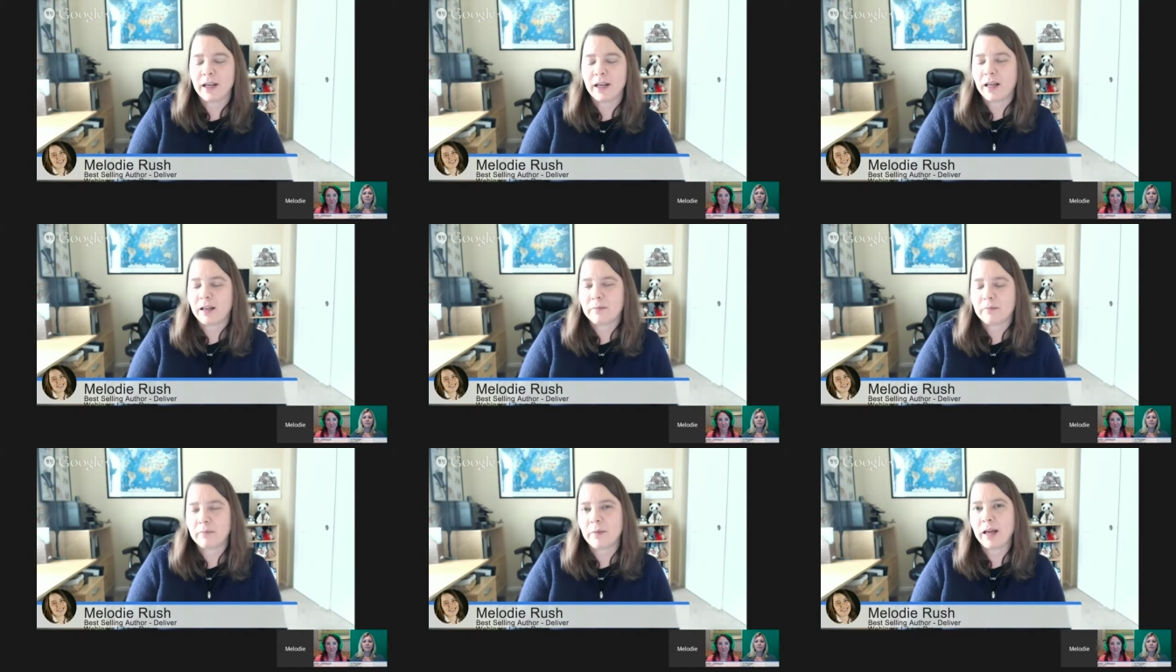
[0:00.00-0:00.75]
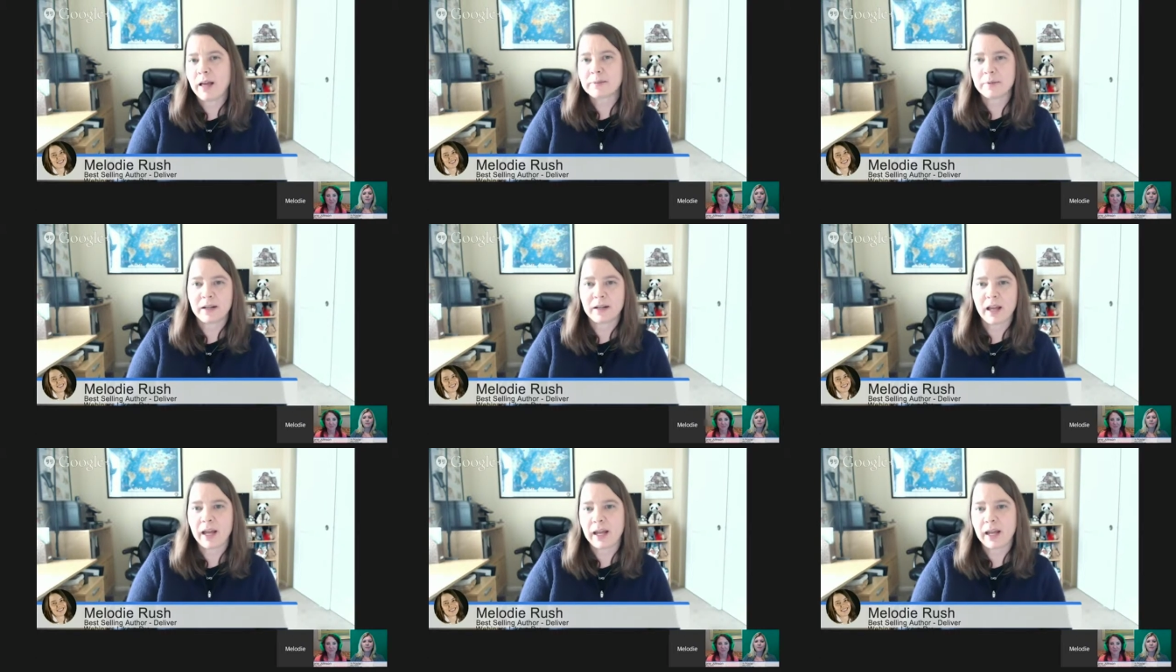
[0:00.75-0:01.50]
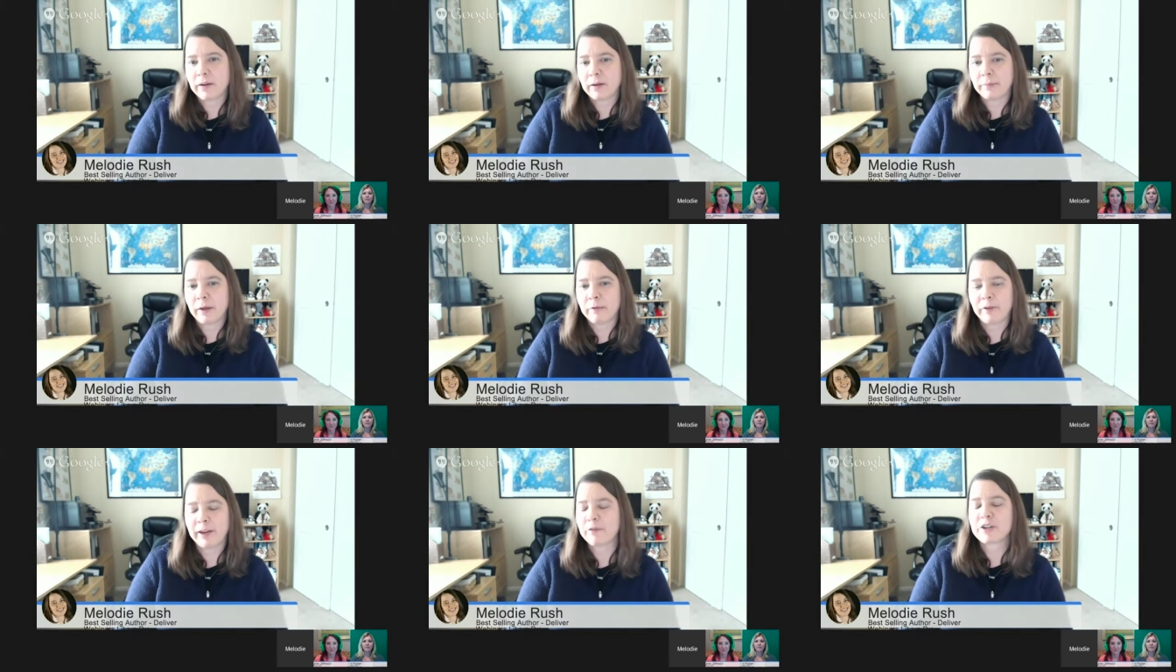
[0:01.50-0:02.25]
my husband and I have a
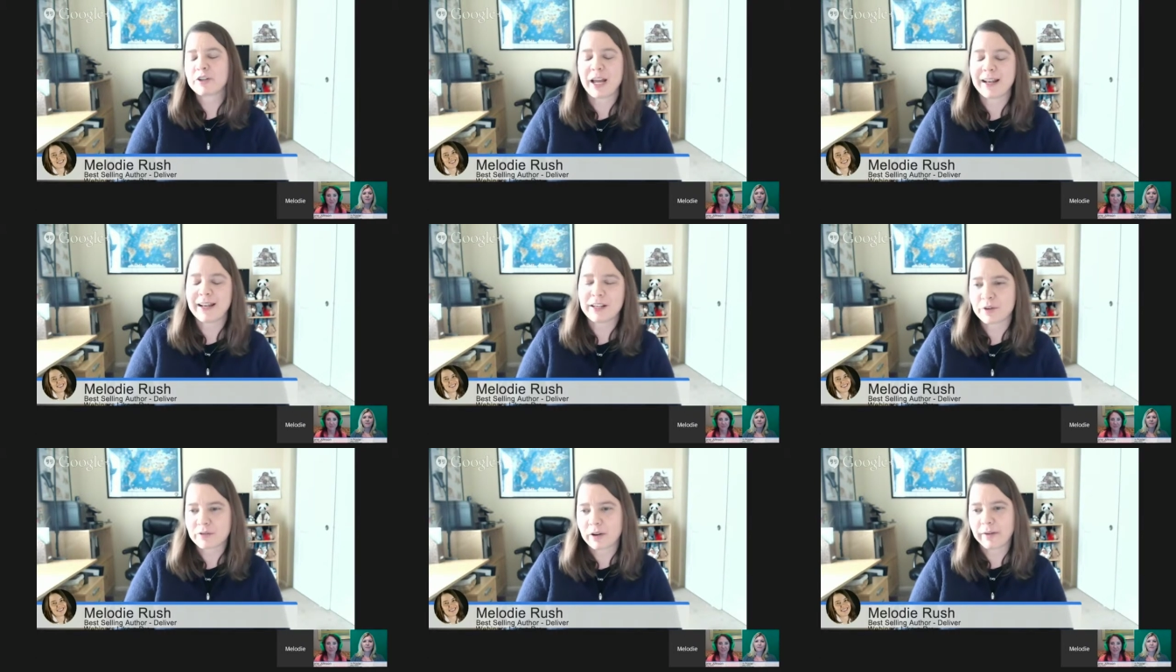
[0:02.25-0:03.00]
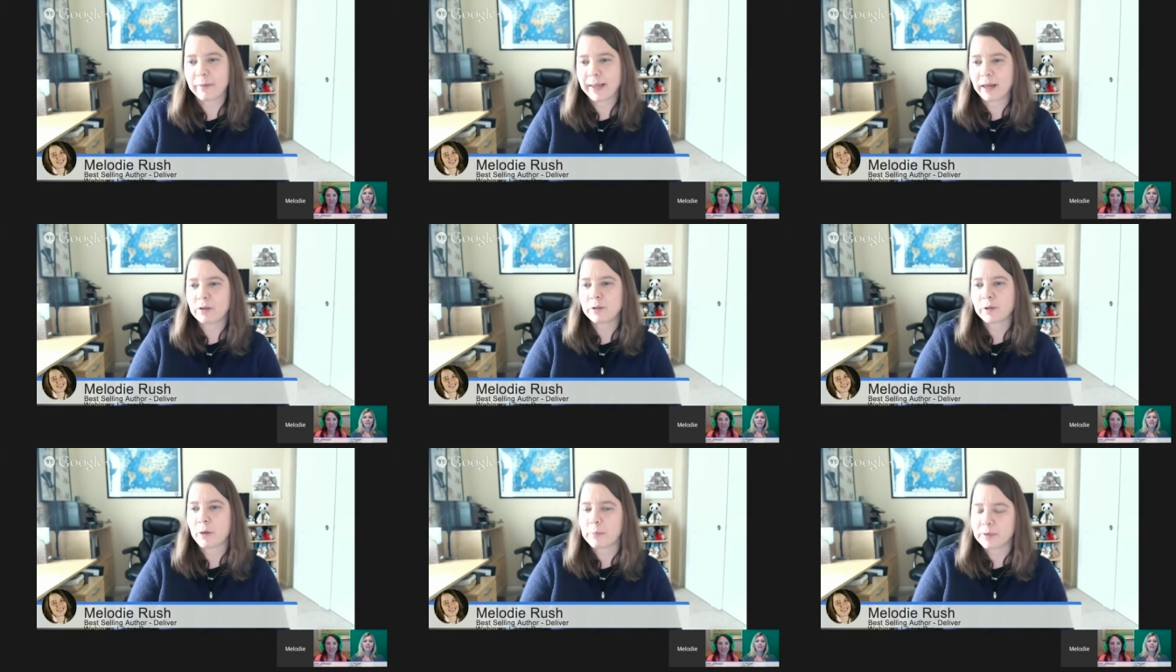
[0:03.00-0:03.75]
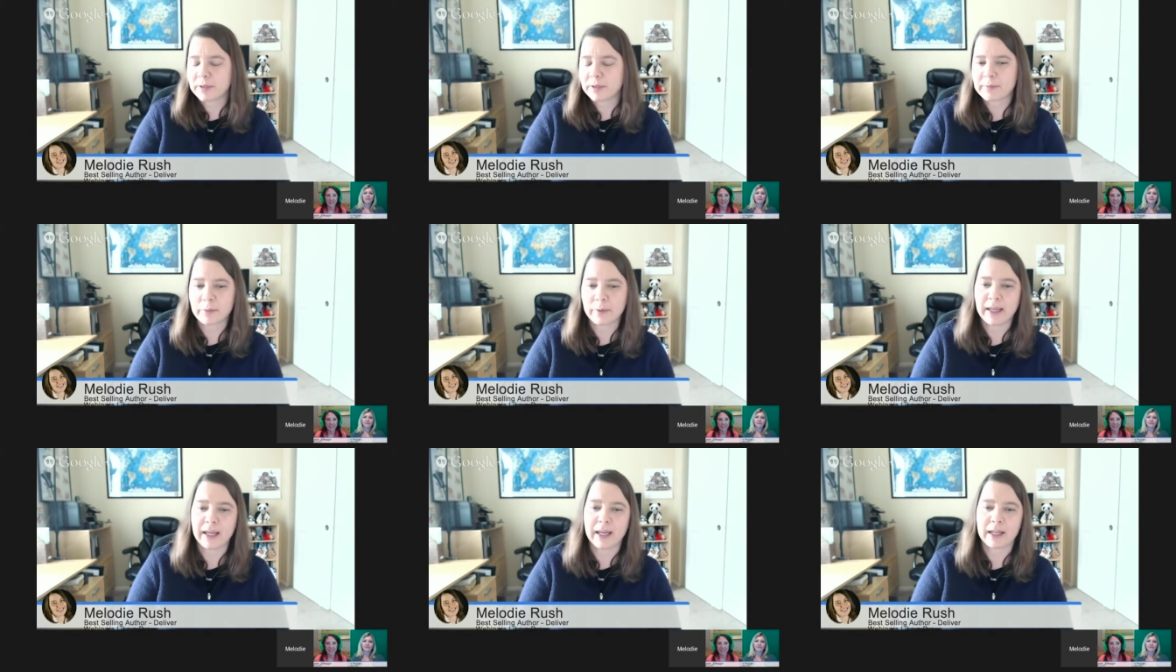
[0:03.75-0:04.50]
favorite Chinese restaurant that we go to a couple times a
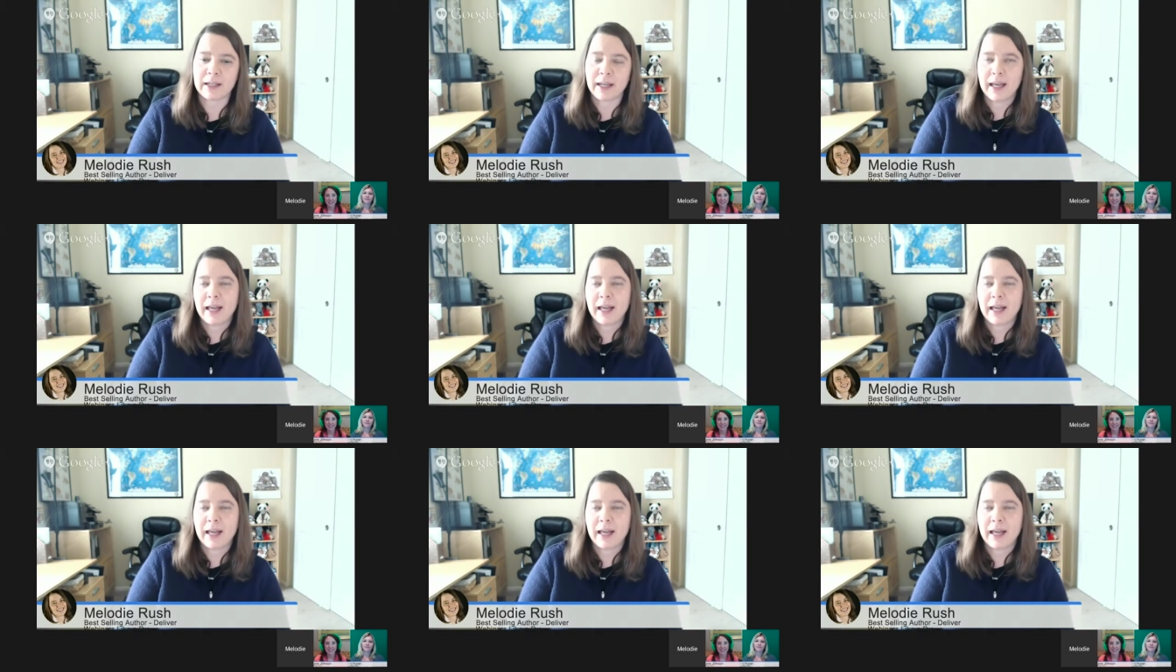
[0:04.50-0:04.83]
week, and